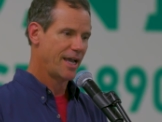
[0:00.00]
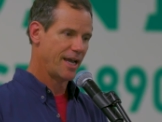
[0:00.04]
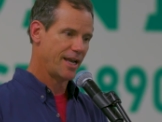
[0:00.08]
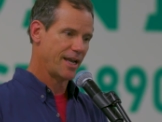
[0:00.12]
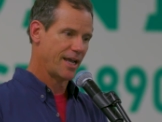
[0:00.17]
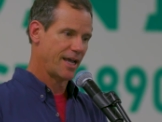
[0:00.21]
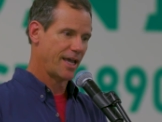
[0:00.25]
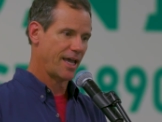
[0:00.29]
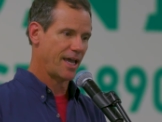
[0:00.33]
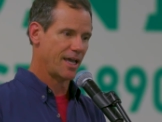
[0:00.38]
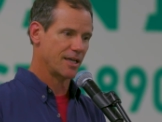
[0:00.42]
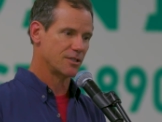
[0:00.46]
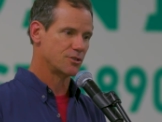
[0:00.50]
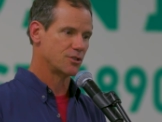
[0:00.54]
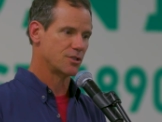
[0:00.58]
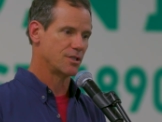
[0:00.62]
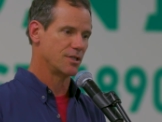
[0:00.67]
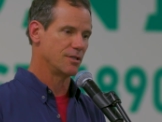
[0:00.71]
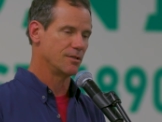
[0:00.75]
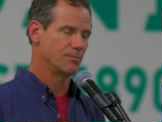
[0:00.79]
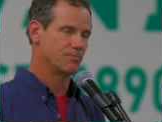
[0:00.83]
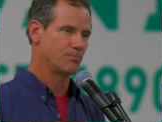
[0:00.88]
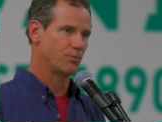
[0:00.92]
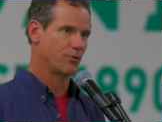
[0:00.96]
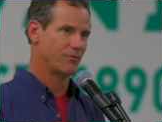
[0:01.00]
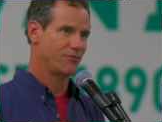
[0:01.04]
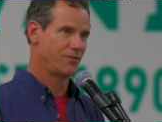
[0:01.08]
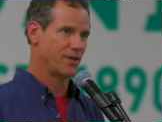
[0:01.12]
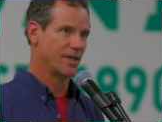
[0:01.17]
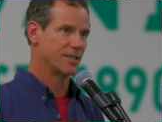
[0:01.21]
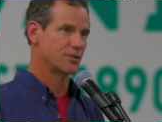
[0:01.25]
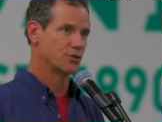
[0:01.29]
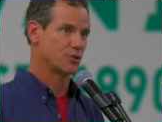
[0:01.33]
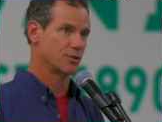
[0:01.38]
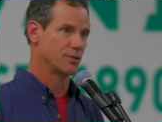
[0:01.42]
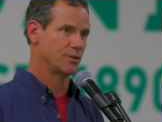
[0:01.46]
And I asked the
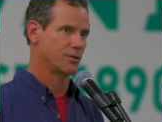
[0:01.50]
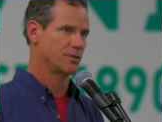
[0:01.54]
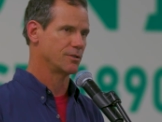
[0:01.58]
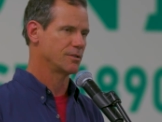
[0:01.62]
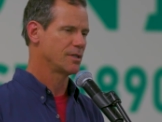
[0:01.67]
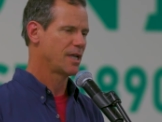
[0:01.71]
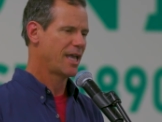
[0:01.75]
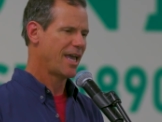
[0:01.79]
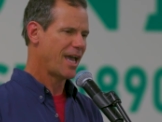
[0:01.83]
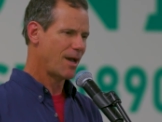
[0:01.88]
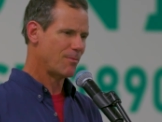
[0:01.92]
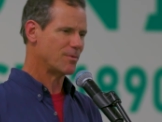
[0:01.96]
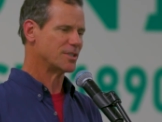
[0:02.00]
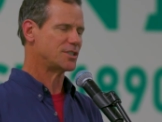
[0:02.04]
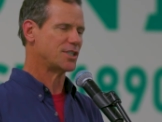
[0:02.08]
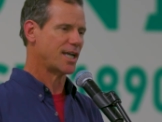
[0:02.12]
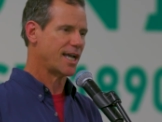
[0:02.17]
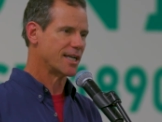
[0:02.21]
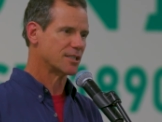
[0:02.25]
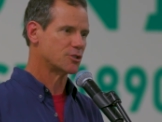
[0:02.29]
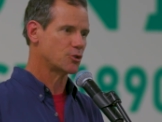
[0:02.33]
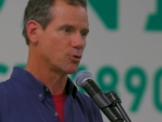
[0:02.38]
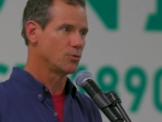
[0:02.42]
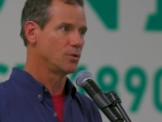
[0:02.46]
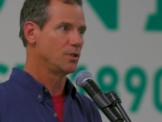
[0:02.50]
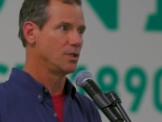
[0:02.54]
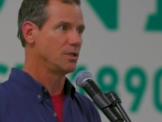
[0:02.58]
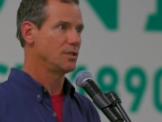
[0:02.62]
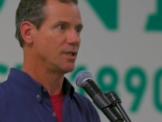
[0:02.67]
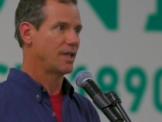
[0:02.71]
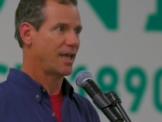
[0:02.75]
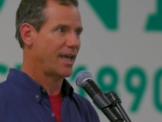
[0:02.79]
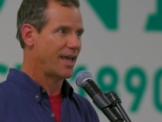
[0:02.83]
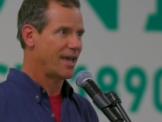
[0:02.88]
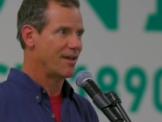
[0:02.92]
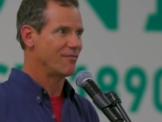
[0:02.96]
professor, how much
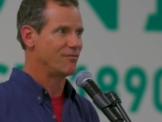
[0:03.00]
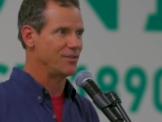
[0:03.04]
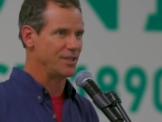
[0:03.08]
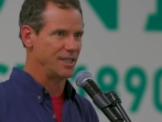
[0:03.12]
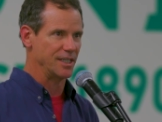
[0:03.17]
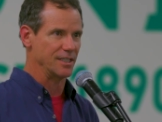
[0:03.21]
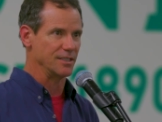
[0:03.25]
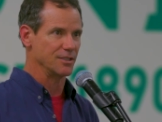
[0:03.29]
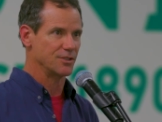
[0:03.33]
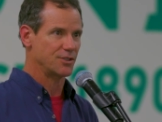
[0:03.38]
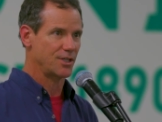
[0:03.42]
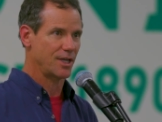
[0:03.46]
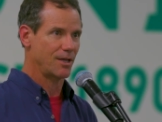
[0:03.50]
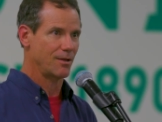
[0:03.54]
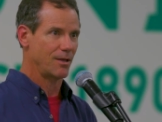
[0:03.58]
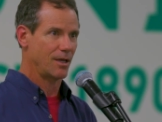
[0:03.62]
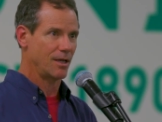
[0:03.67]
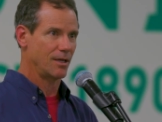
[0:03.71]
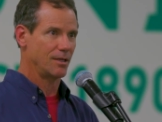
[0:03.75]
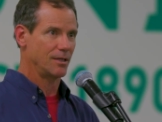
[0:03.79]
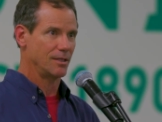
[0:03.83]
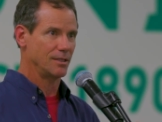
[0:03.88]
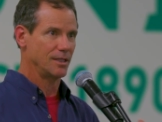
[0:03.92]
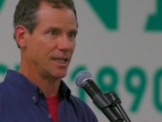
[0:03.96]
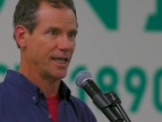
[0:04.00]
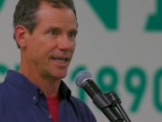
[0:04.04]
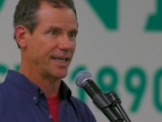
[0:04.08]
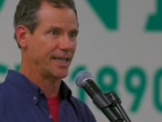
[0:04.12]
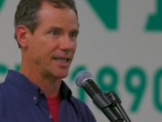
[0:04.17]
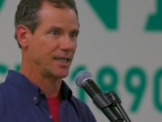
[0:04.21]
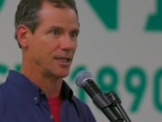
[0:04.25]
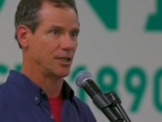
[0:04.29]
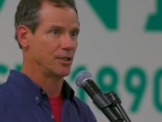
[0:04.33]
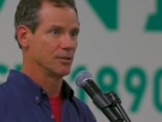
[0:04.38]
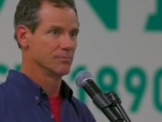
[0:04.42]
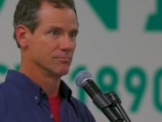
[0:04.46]
actual evidence, how, uh,
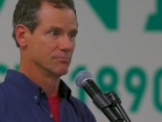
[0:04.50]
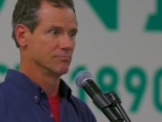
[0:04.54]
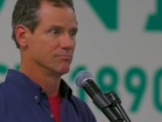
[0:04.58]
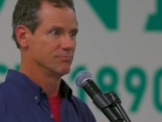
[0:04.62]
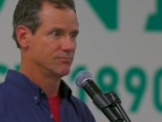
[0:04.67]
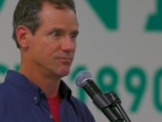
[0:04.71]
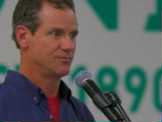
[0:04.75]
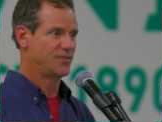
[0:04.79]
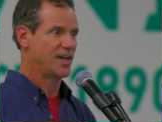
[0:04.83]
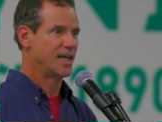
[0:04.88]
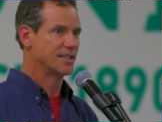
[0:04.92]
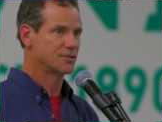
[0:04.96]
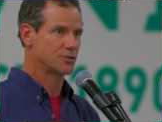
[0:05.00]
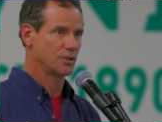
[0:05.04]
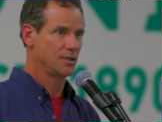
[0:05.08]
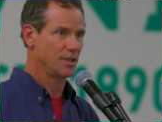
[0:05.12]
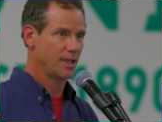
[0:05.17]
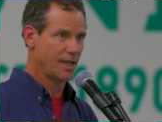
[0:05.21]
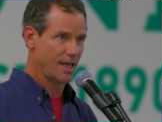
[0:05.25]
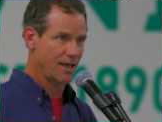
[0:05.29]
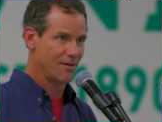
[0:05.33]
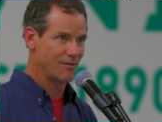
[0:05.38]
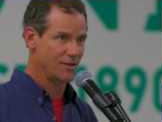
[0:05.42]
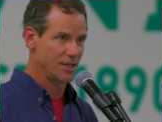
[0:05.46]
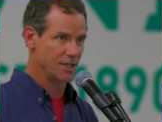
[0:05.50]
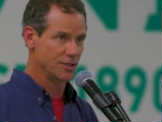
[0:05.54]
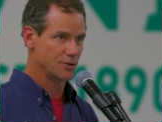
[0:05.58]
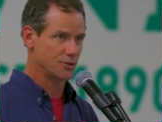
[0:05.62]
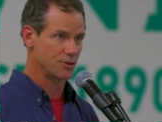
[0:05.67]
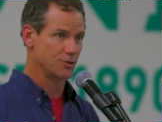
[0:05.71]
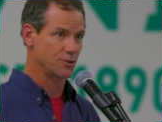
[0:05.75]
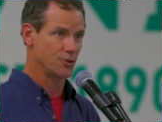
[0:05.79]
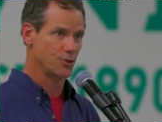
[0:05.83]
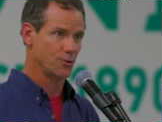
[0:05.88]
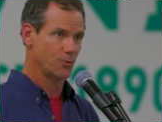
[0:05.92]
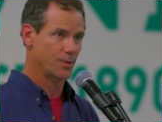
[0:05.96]
like fossil
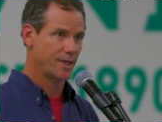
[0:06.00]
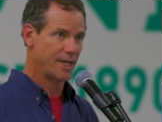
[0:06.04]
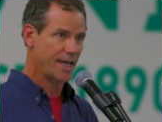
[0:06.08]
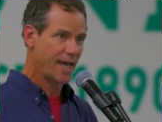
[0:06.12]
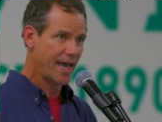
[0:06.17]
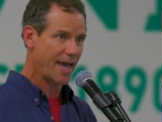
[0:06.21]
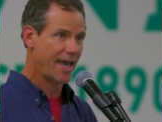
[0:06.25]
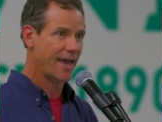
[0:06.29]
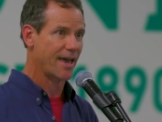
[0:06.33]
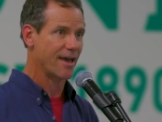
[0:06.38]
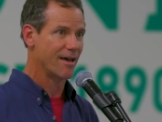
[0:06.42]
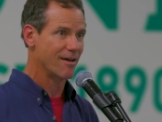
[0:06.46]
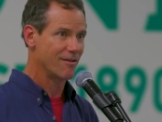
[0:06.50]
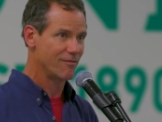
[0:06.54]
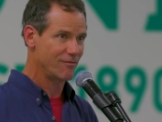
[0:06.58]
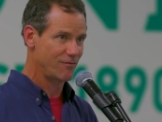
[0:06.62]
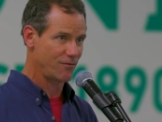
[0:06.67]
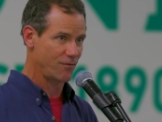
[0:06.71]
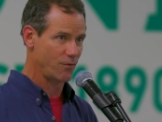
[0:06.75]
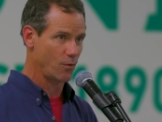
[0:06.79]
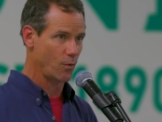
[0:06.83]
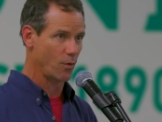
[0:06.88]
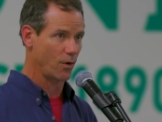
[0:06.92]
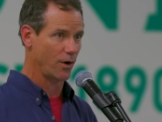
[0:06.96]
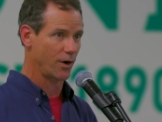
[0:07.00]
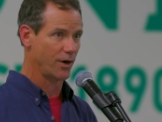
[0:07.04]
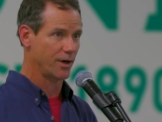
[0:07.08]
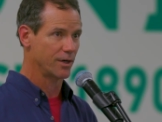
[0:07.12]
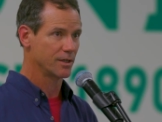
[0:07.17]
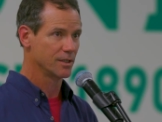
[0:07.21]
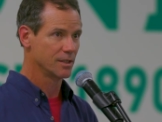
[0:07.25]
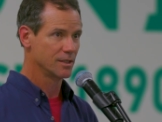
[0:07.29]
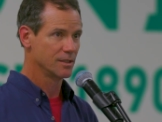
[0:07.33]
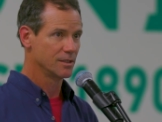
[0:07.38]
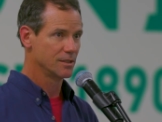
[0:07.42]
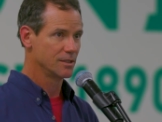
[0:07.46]
evidence, do we have
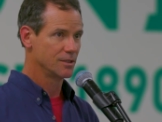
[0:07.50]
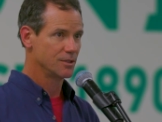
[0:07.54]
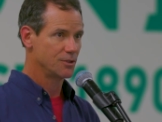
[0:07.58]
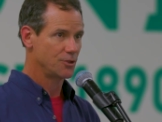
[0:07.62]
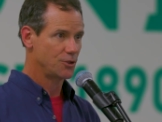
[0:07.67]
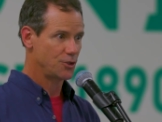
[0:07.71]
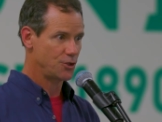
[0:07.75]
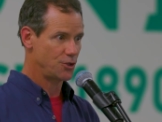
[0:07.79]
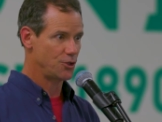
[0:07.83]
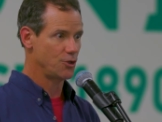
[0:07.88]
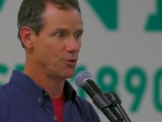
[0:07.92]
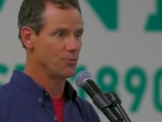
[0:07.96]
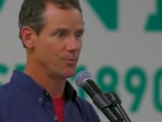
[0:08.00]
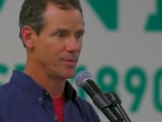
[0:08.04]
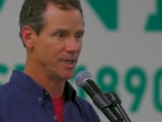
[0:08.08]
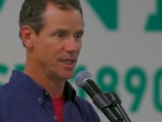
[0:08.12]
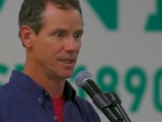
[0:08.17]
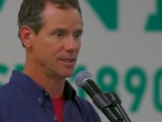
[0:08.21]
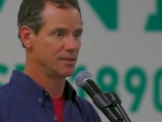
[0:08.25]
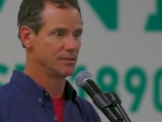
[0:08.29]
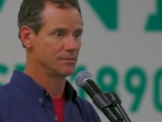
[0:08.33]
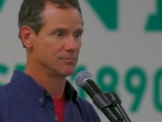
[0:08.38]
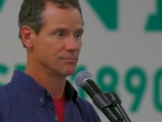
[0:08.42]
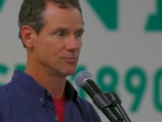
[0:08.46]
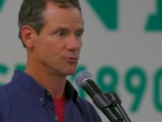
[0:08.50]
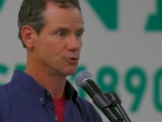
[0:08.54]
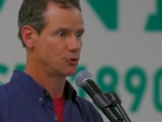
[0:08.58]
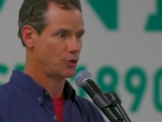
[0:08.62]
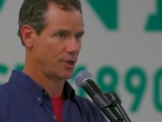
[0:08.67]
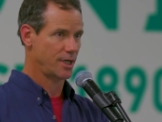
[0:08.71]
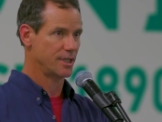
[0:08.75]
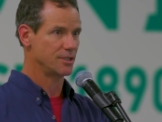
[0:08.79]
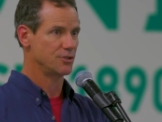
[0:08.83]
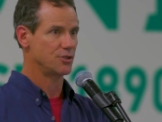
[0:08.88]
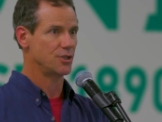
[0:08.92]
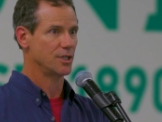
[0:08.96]
for human
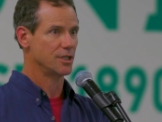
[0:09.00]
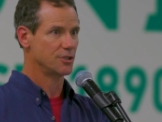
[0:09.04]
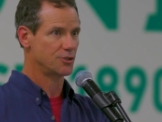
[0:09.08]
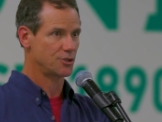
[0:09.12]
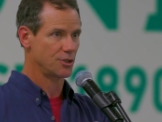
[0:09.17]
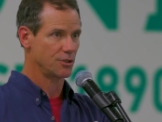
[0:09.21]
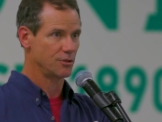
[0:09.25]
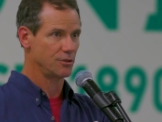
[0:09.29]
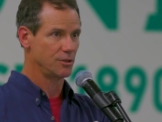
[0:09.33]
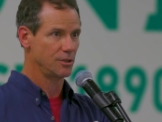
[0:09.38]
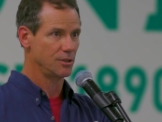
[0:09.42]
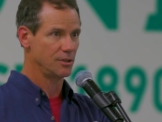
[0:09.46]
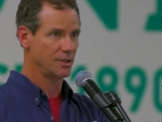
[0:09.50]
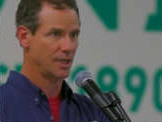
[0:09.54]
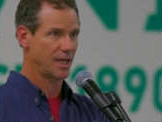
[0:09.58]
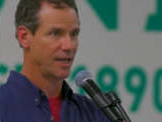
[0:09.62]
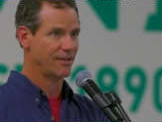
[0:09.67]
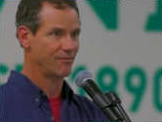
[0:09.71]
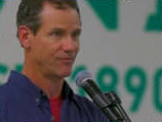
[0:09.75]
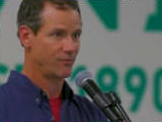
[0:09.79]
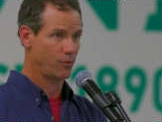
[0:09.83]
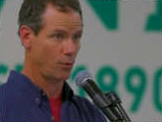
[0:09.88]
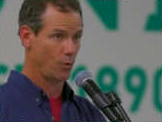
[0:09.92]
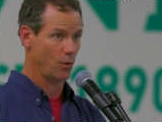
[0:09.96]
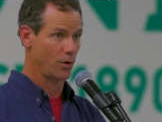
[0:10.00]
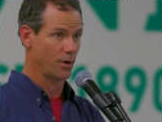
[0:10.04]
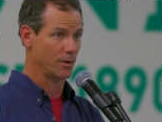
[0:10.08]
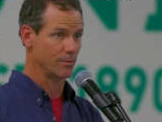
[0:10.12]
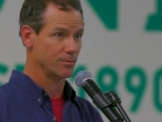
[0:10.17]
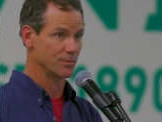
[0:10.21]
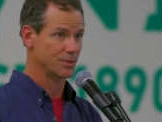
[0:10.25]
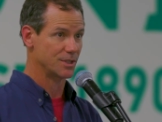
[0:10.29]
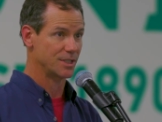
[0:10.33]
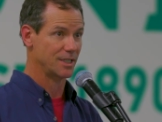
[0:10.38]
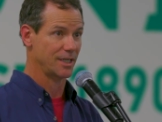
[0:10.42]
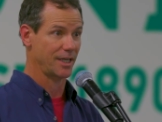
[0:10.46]
transitional life
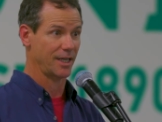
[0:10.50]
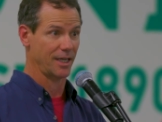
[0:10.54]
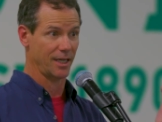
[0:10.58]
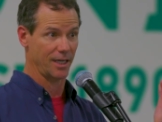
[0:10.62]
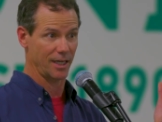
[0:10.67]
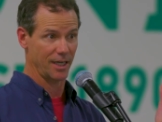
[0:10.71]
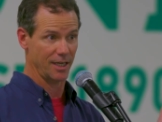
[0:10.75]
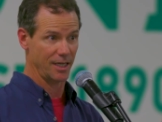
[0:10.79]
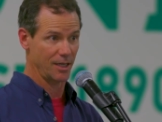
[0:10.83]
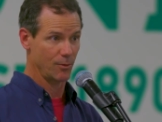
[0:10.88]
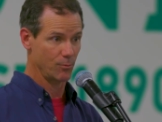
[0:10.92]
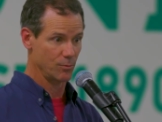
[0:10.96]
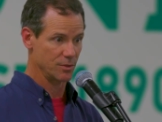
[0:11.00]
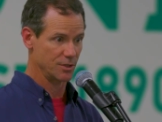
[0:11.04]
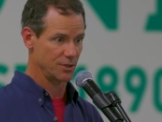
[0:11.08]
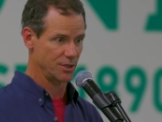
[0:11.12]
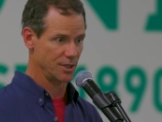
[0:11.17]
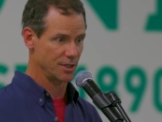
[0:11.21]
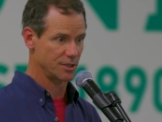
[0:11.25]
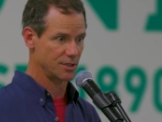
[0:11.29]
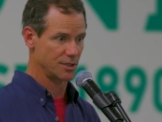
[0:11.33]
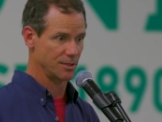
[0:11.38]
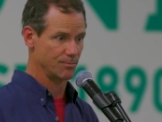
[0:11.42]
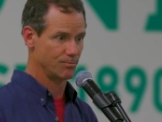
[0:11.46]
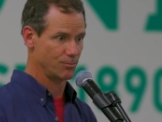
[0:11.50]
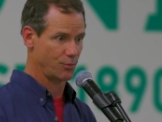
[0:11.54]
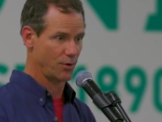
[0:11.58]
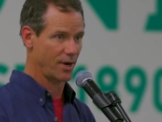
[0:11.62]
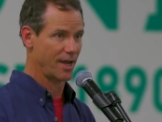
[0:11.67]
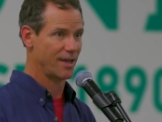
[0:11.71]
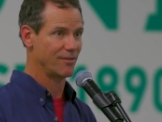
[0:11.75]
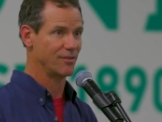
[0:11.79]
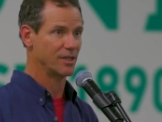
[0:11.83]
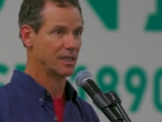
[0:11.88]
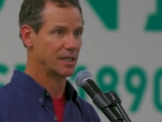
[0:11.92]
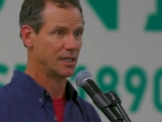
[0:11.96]
forms? And it was just a
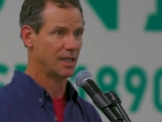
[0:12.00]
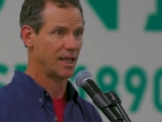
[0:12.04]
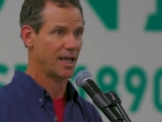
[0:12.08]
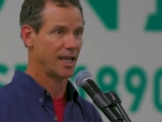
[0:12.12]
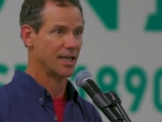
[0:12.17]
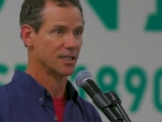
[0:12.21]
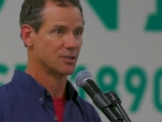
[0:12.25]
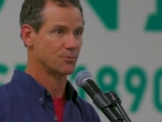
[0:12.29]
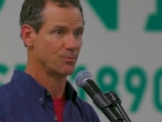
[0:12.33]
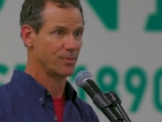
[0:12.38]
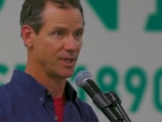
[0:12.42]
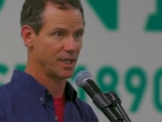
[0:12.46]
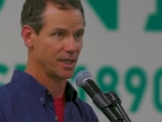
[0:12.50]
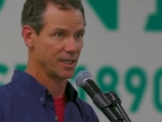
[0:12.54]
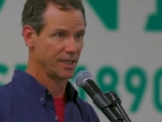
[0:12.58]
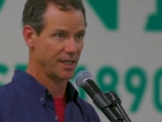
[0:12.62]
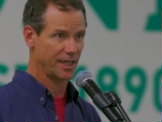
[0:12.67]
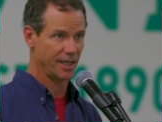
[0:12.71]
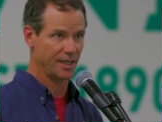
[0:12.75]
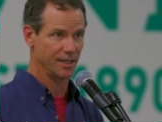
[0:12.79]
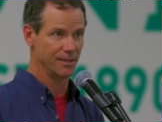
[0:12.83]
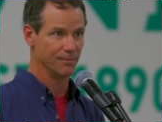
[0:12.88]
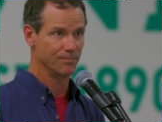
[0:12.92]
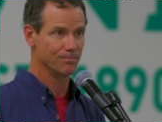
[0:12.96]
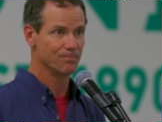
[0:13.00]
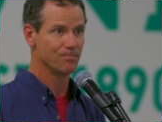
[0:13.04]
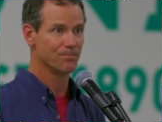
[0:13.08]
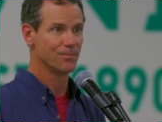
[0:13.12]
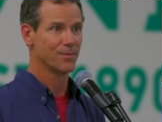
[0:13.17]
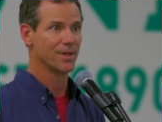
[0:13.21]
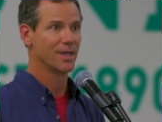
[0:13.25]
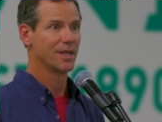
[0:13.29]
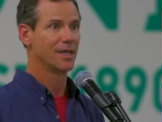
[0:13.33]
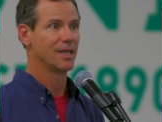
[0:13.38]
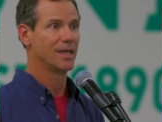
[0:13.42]
private class, me and him.